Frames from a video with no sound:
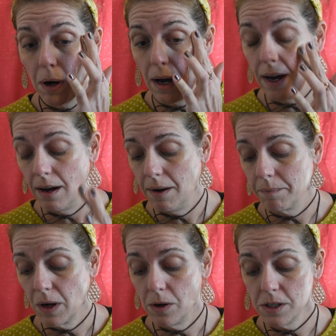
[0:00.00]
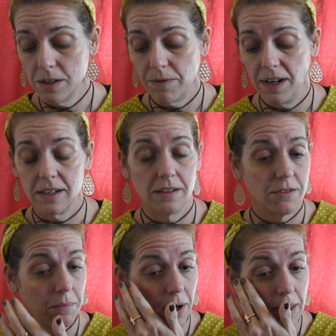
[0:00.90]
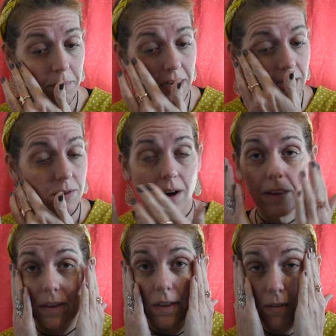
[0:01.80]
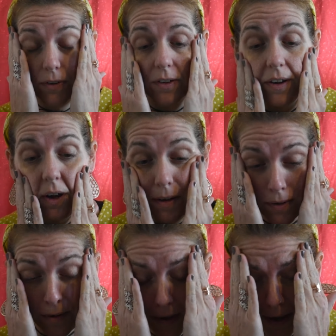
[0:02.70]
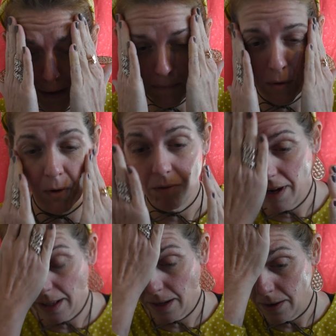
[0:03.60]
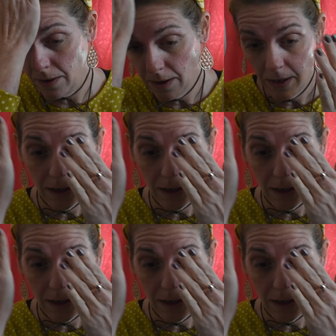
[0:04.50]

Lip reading: cost effective to buy the minis rather than the full size. You get more value